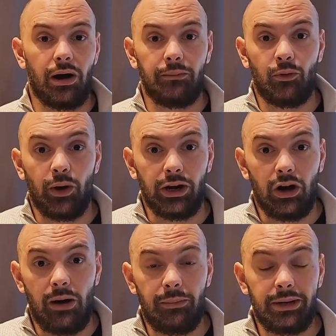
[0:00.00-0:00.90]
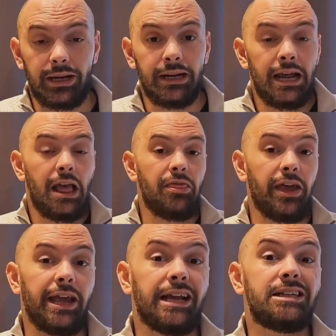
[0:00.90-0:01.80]
I'm quite competent.
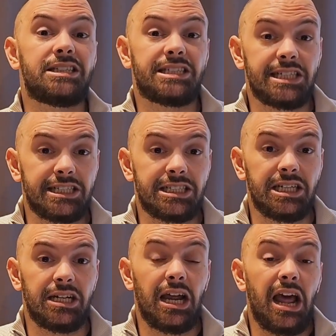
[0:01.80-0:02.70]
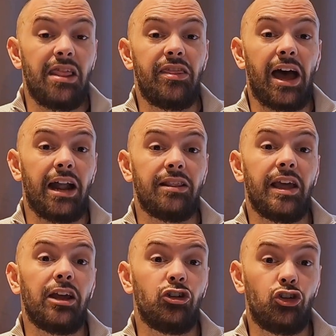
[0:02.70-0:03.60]
They insisted that
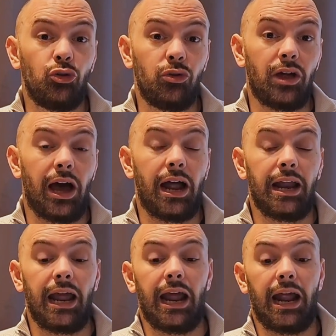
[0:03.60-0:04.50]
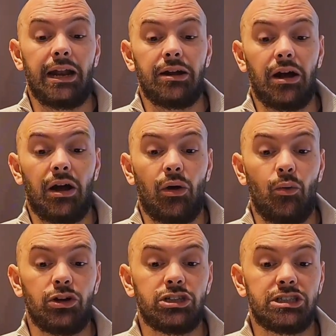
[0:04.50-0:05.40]
they do that, and
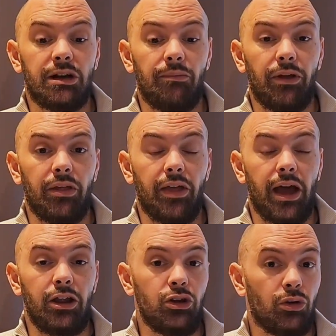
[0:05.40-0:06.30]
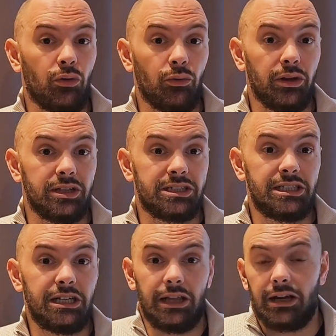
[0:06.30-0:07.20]
which is something that you don't really
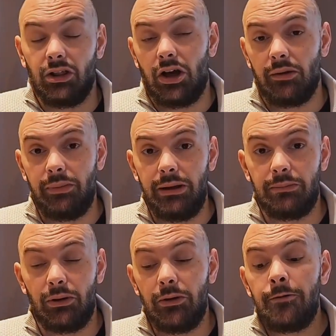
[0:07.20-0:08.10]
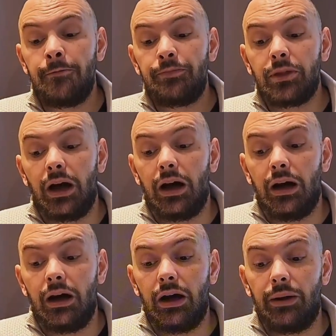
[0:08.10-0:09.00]
see. Like a lot of people
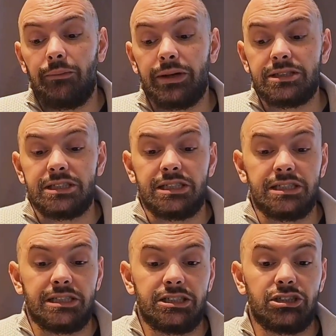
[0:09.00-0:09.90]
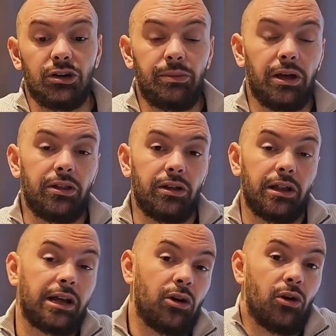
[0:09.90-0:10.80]
and businesses in Serbia, they're
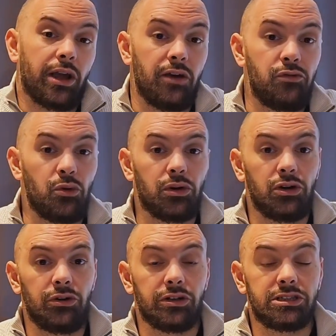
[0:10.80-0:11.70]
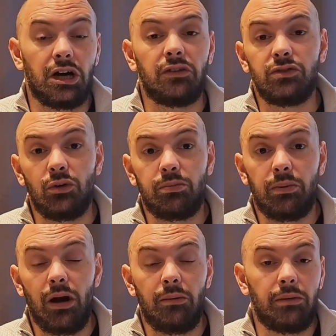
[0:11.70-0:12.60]
like, oh, okay, if you want to do it yourself, no
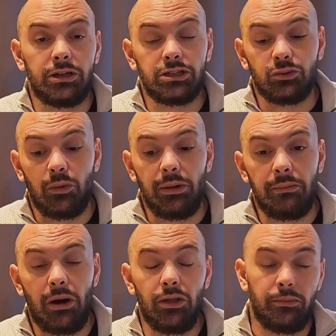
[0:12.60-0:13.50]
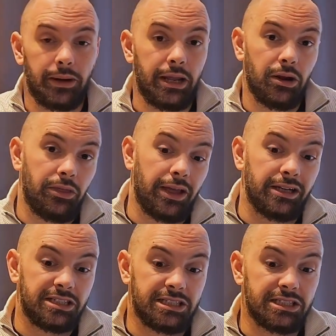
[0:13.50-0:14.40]
problem, I just won't be bothered. But here they
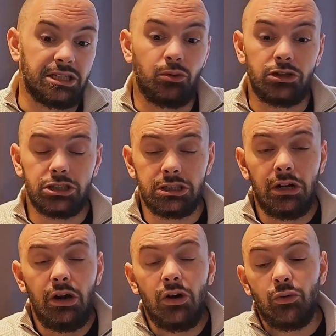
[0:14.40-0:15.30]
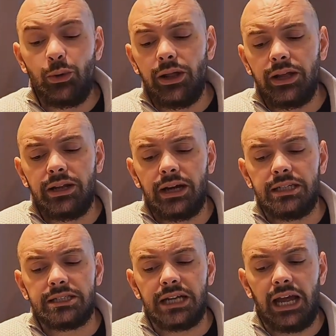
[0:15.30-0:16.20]
insisted, which is really nice.